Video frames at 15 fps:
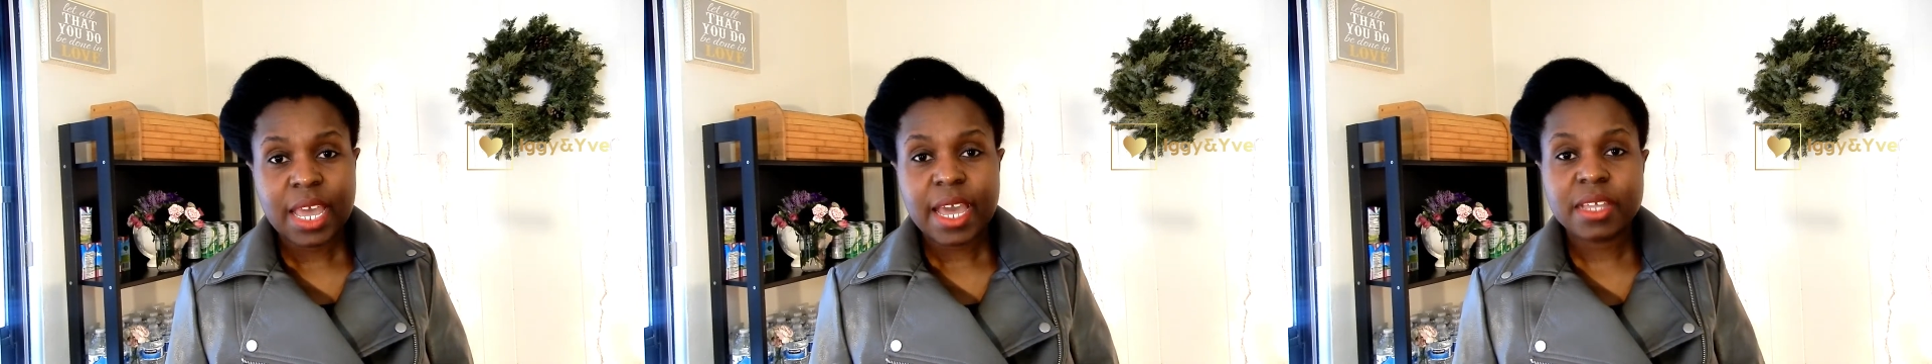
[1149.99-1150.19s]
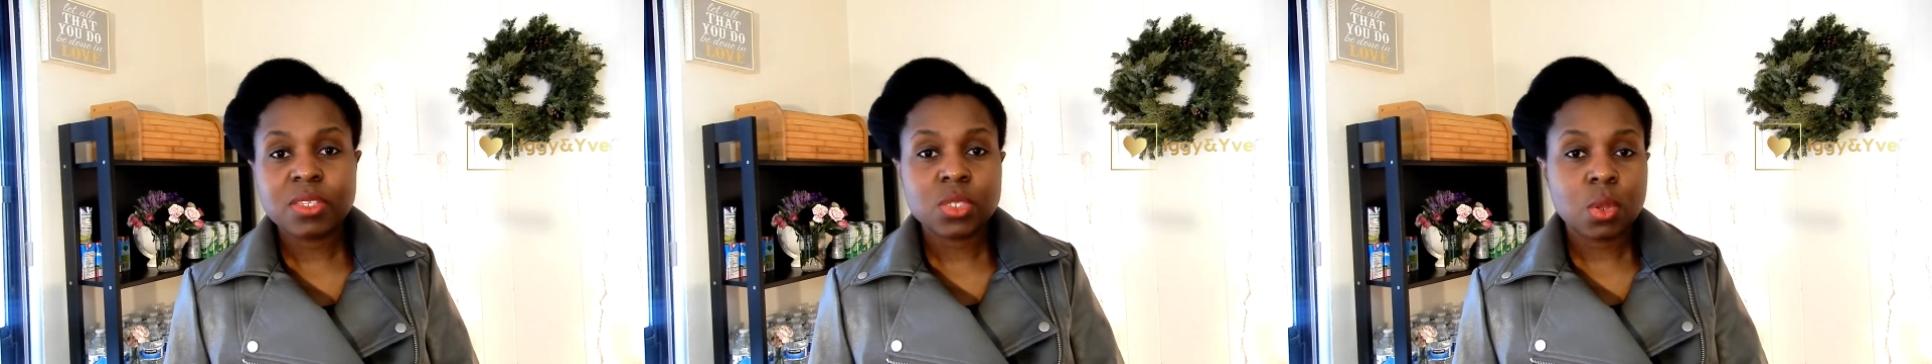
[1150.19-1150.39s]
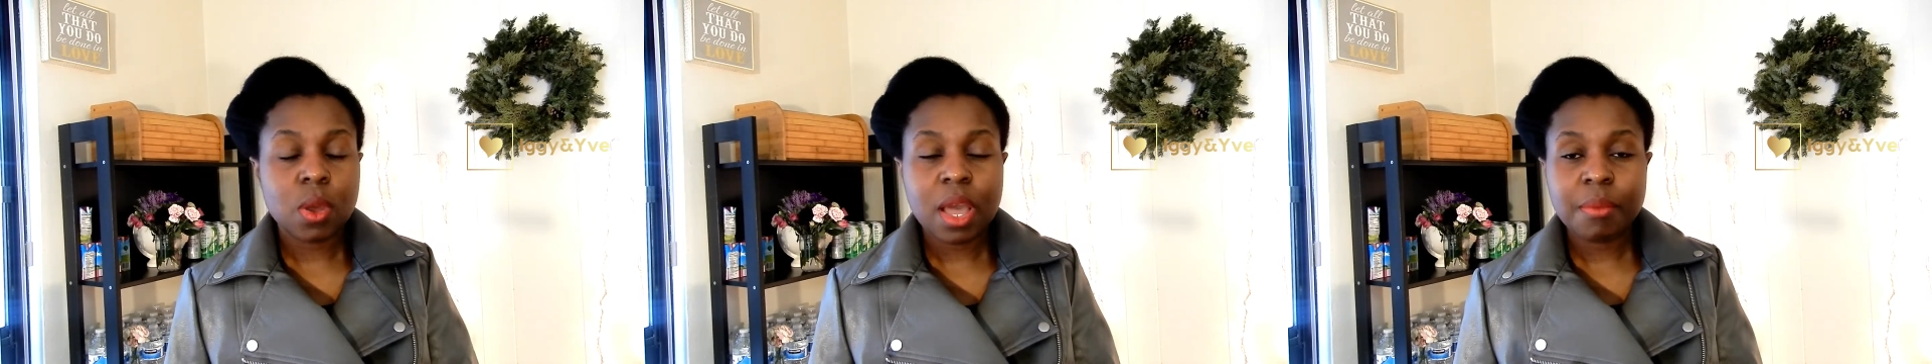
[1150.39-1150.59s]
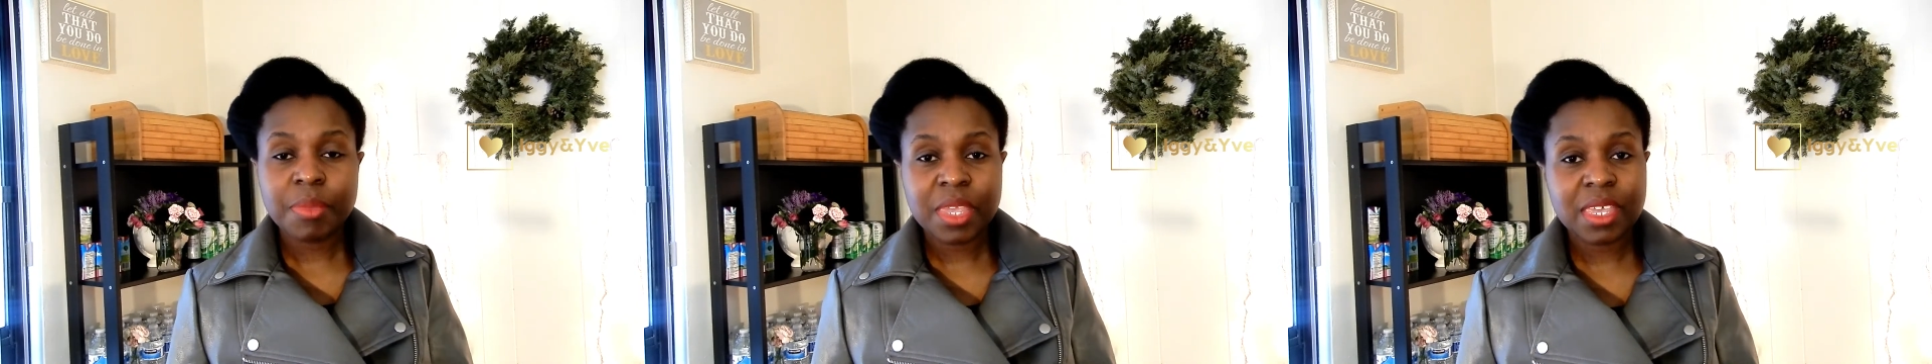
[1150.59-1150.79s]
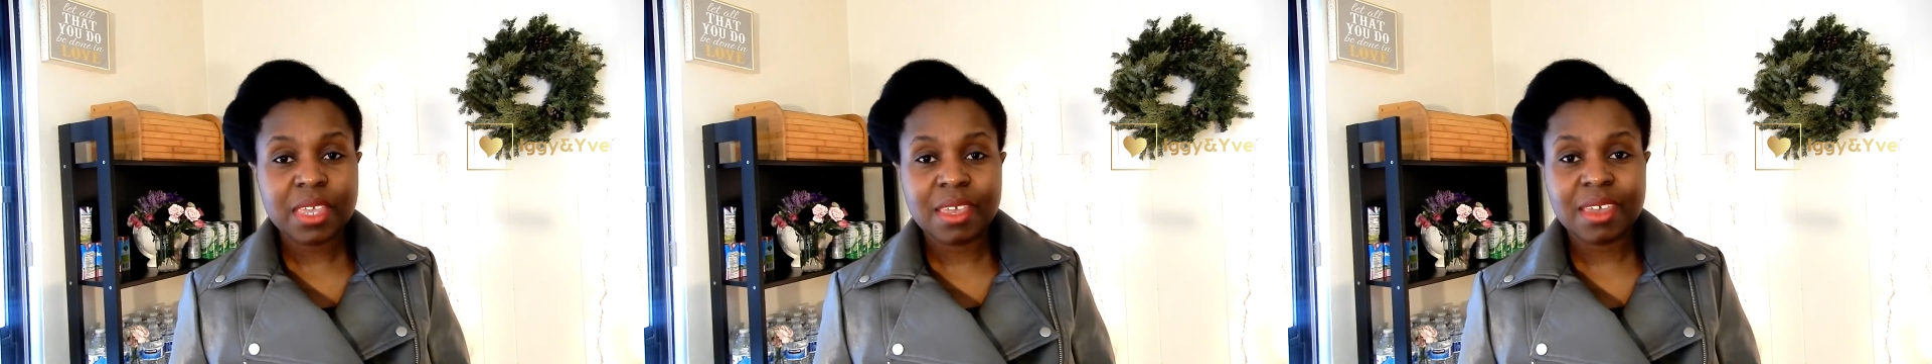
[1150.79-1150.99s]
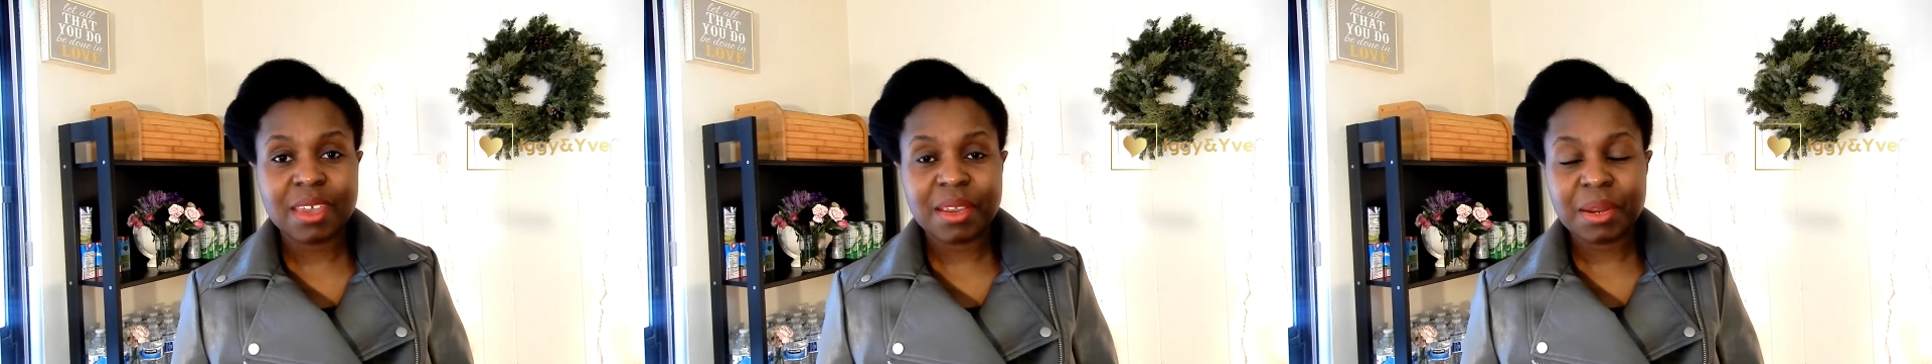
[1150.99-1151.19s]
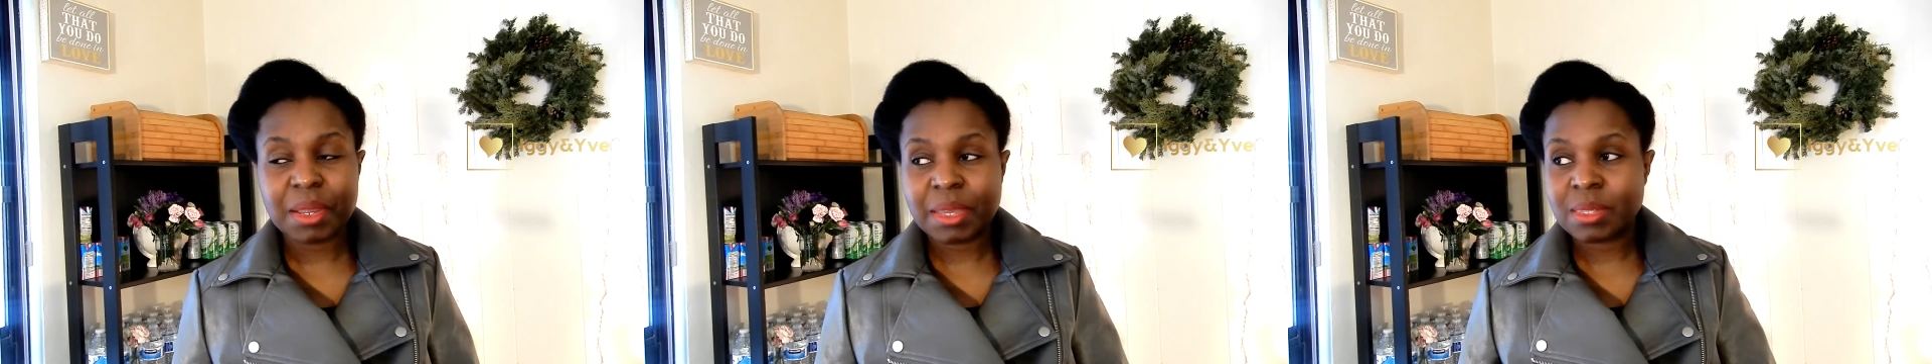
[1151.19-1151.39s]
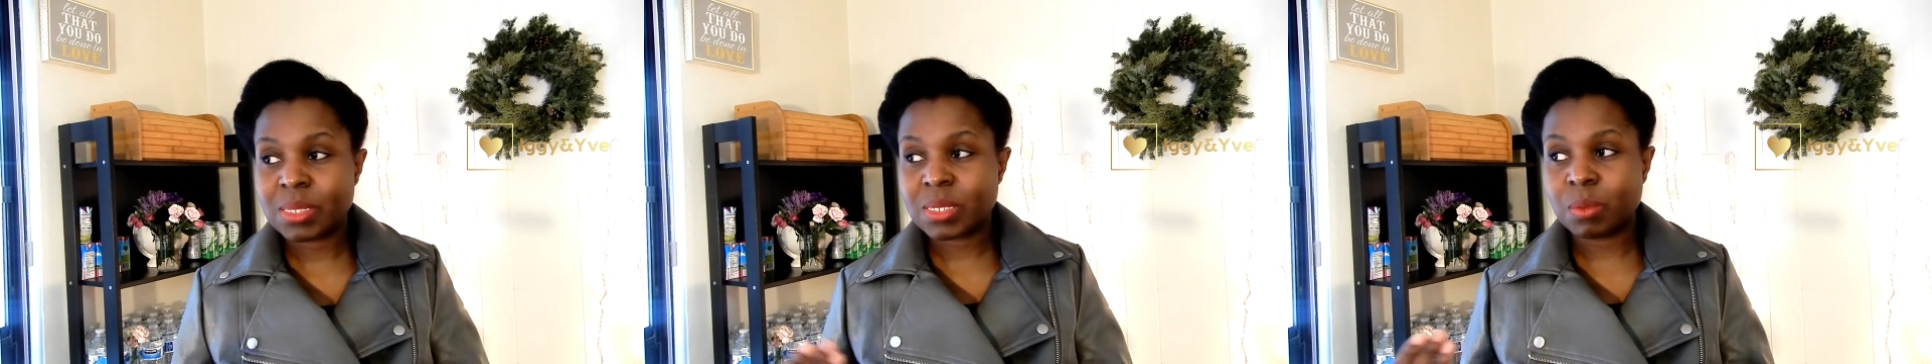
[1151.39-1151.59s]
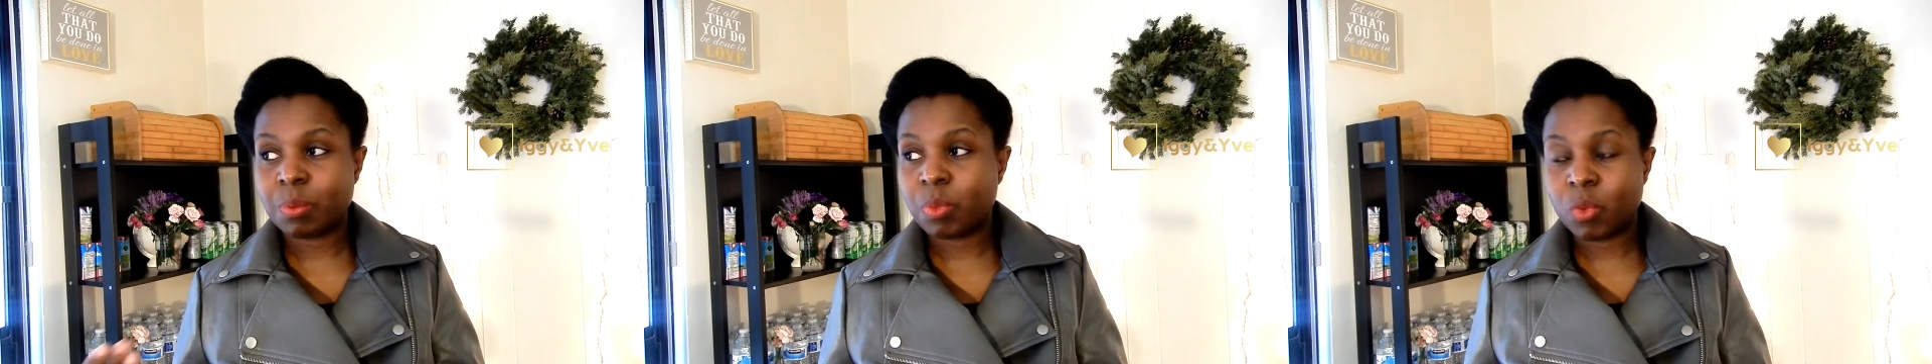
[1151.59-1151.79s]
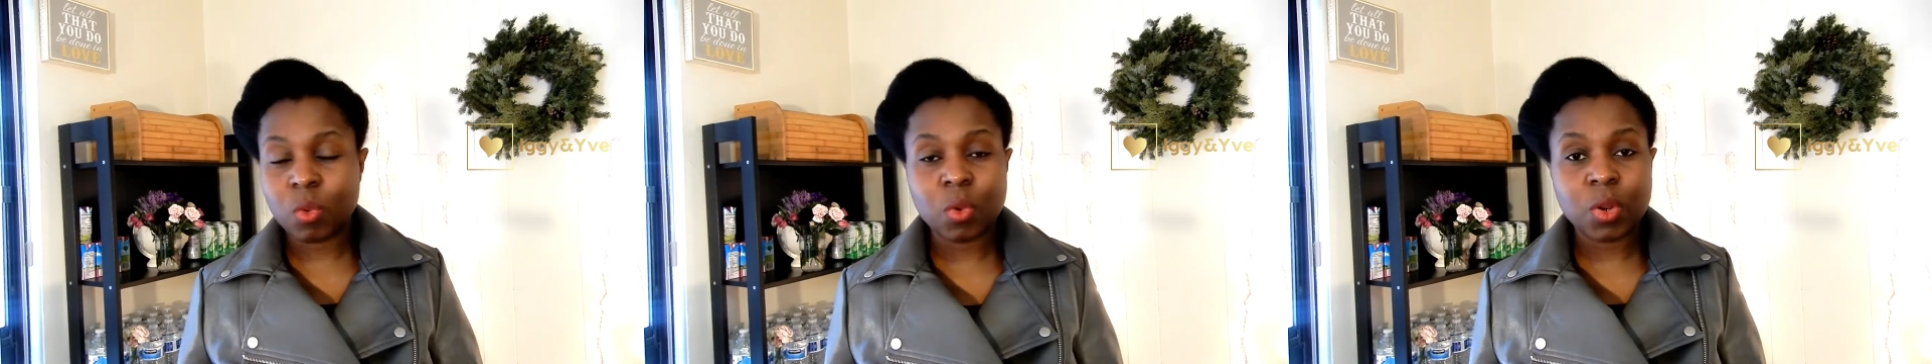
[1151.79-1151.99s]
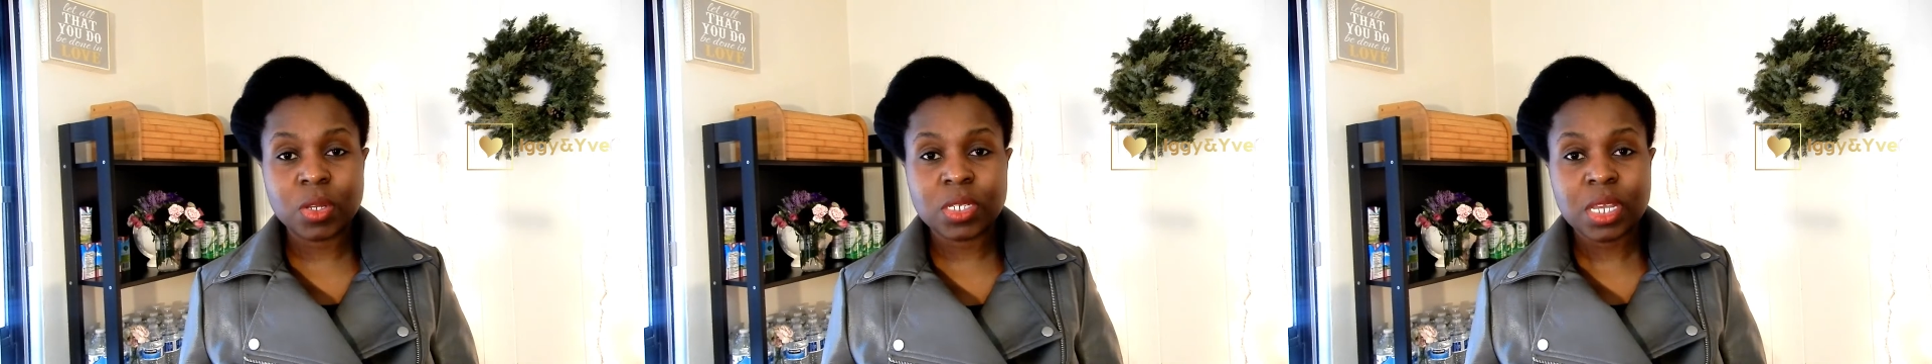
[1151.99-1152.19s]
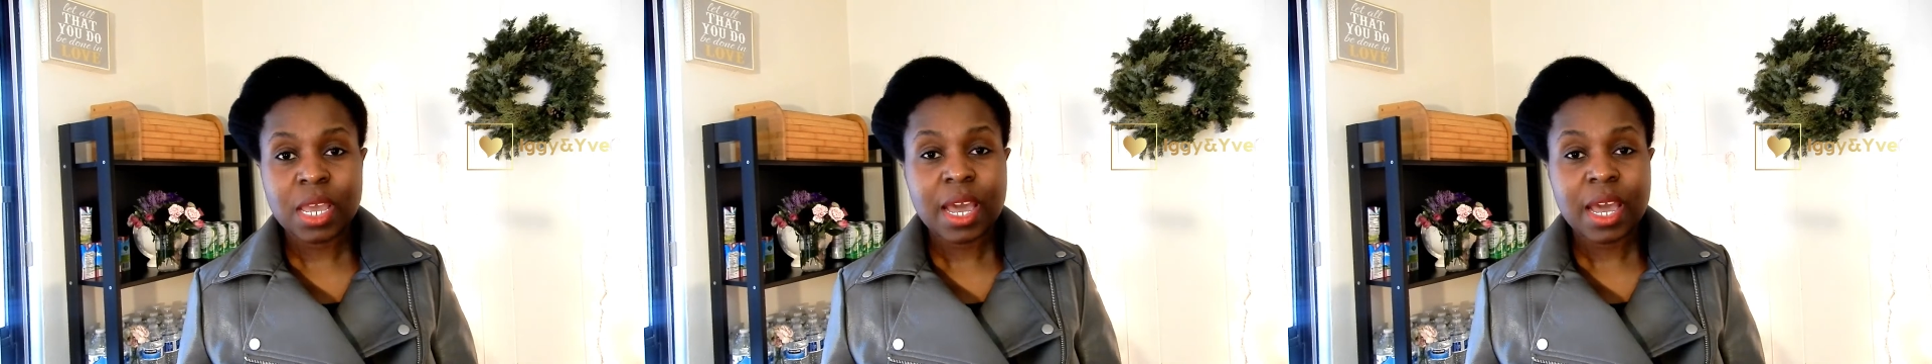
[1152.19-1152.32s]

And so I'm here in support,